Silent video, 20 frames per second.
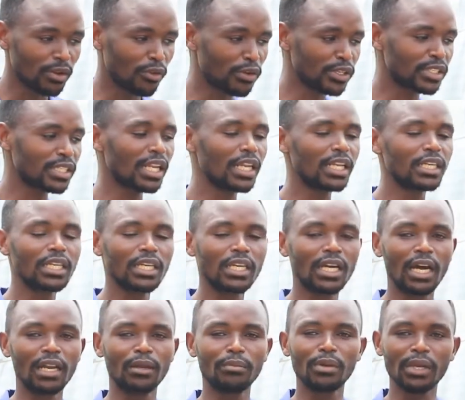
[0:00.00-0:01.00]
facility
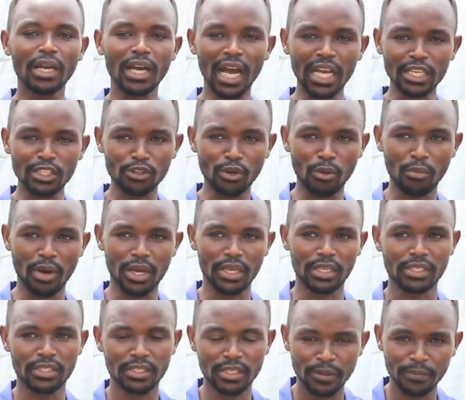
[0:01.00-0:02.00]
can be
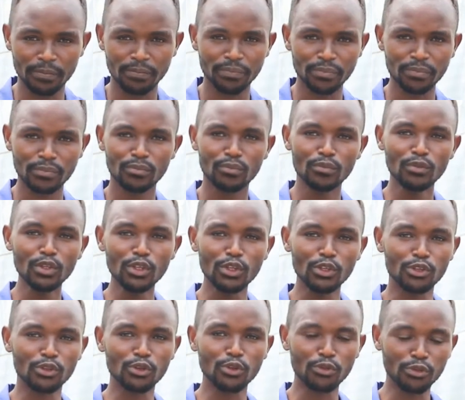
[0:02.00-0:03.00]
customized
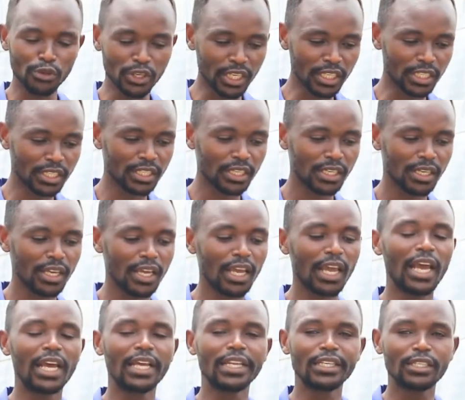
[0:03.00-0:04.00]
to fit,
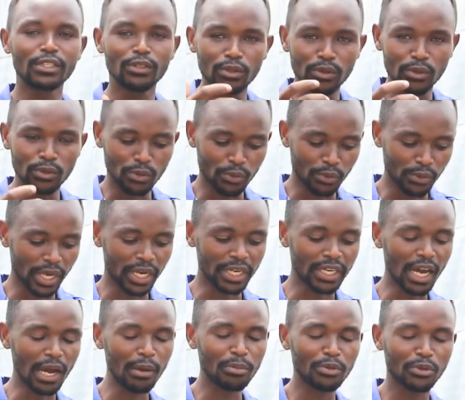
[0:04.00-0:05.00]
and we
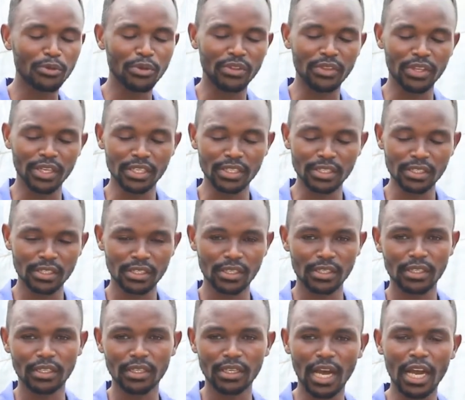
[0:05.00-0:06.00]
adapt with this
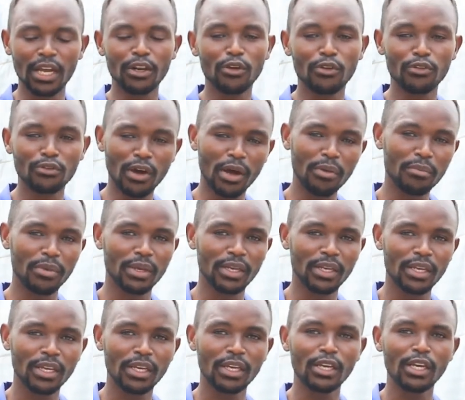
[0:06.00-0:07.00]
kind of
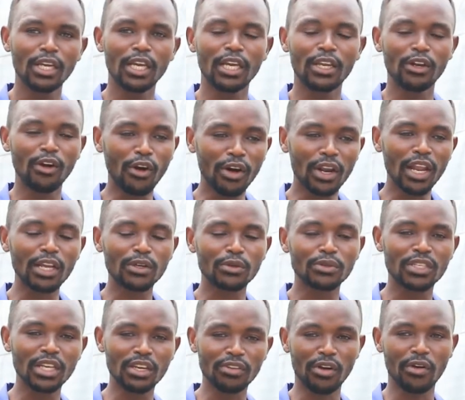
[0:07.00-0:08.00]
farming in order
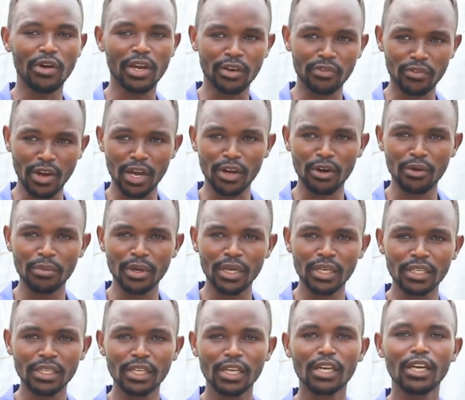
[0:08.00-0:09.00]
to save our
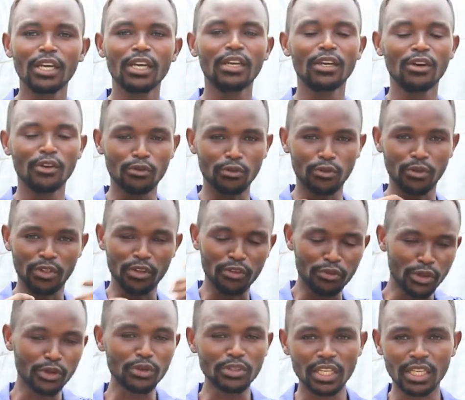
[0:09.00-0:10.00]
environment, for the
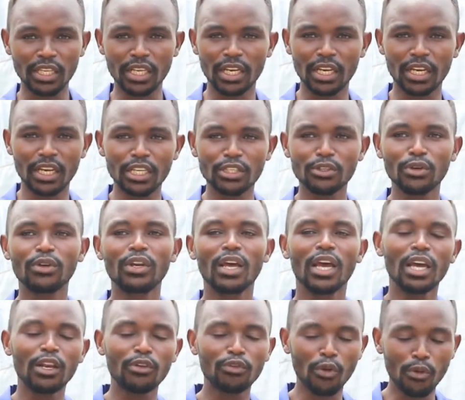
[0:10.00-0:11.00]
future generation,
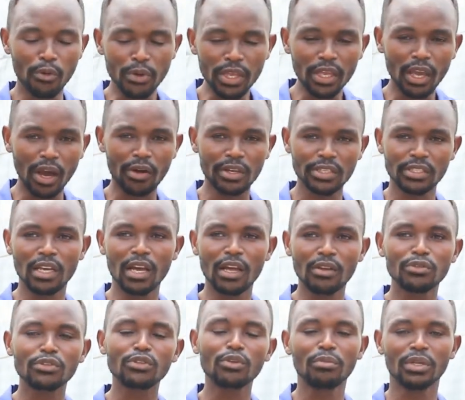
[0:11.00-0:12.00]
and for we
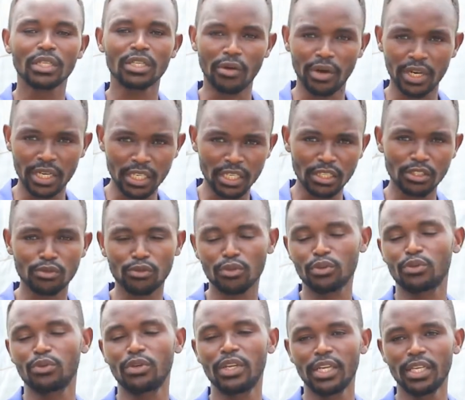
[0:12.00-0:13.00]
ourselves to meet our needs for
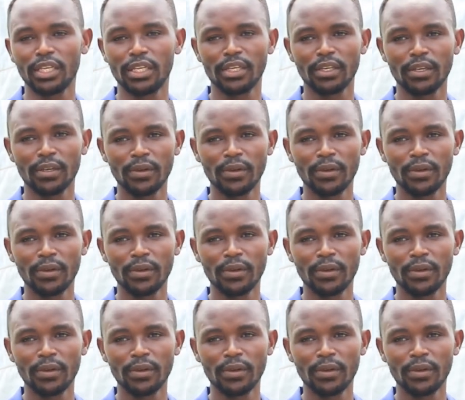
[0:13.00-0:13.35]
today.